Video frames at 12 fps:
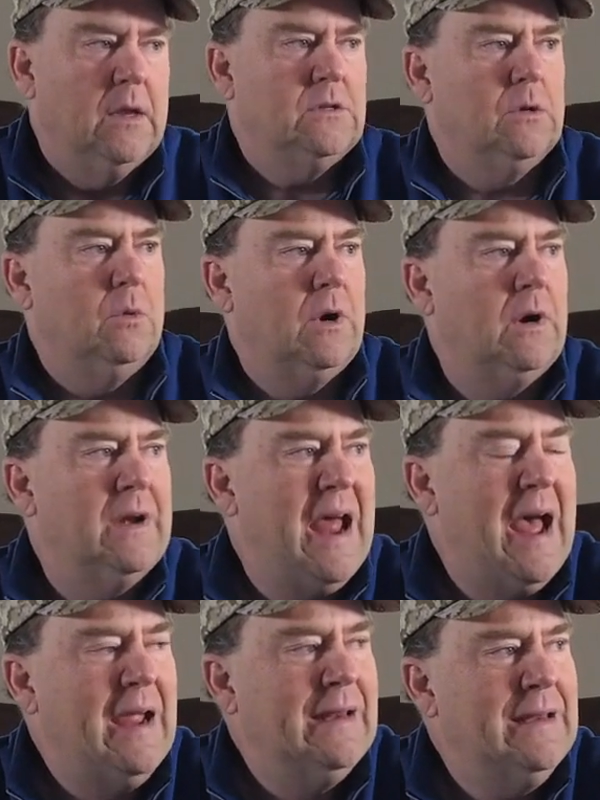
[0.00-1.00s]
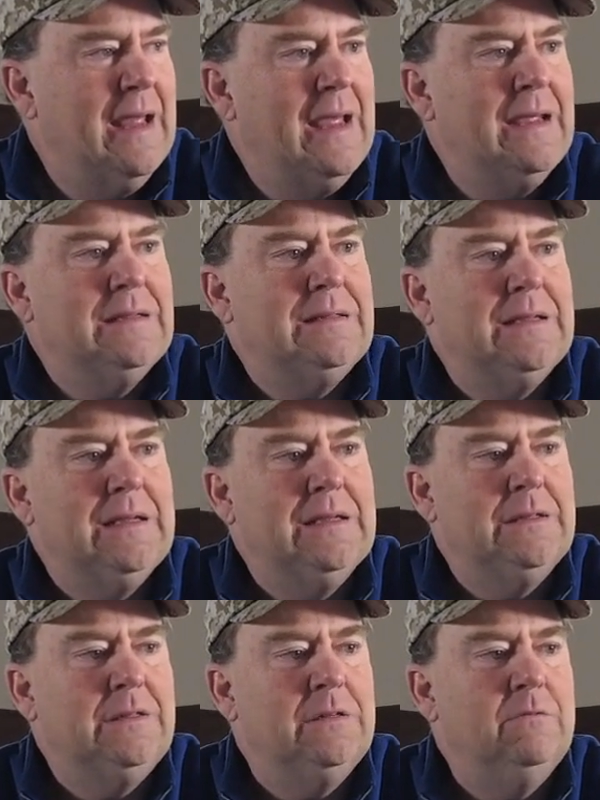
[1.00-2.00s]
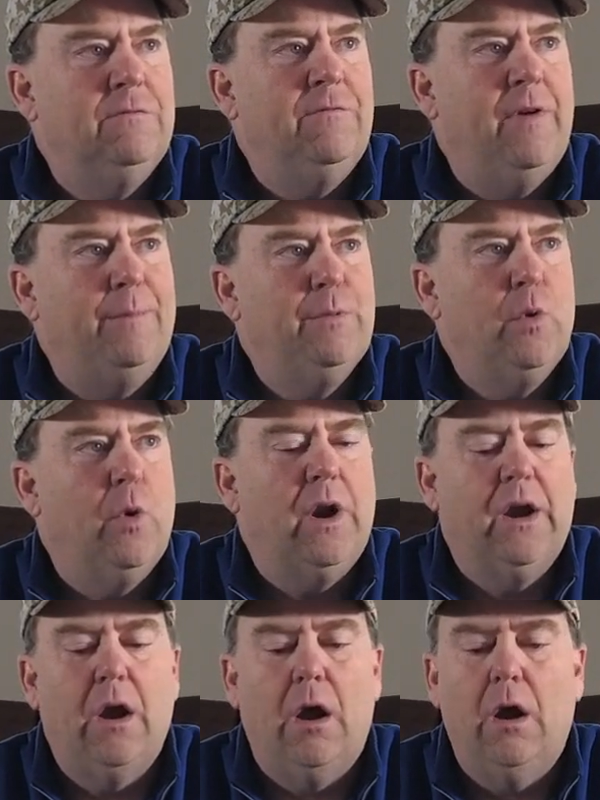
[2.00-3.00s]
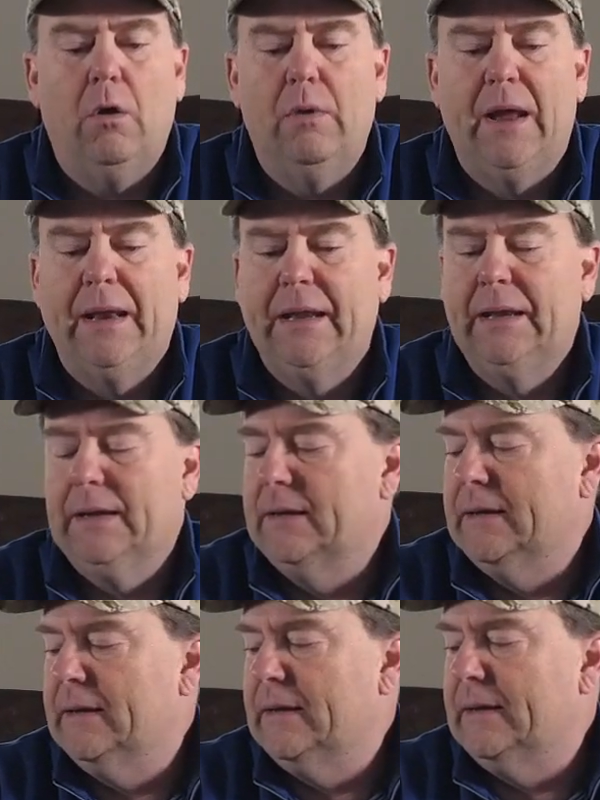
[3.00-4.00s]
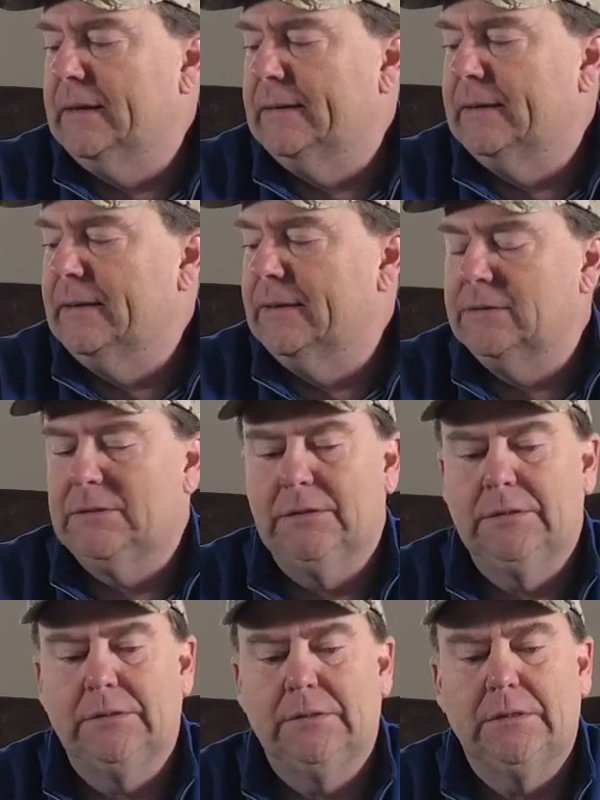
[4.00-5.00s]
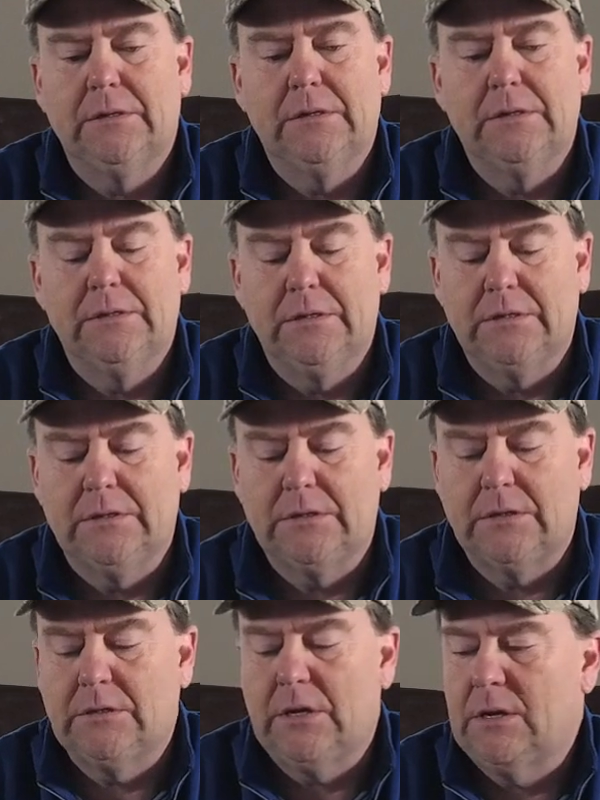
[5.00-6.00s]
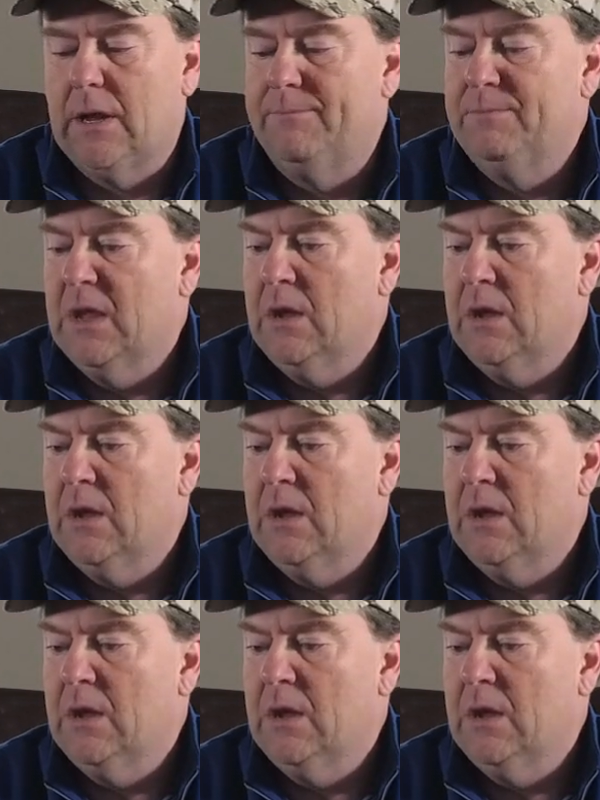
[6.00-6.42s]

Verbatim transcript: So we're nine days into February already, uh, and this is the, this is a Sunday.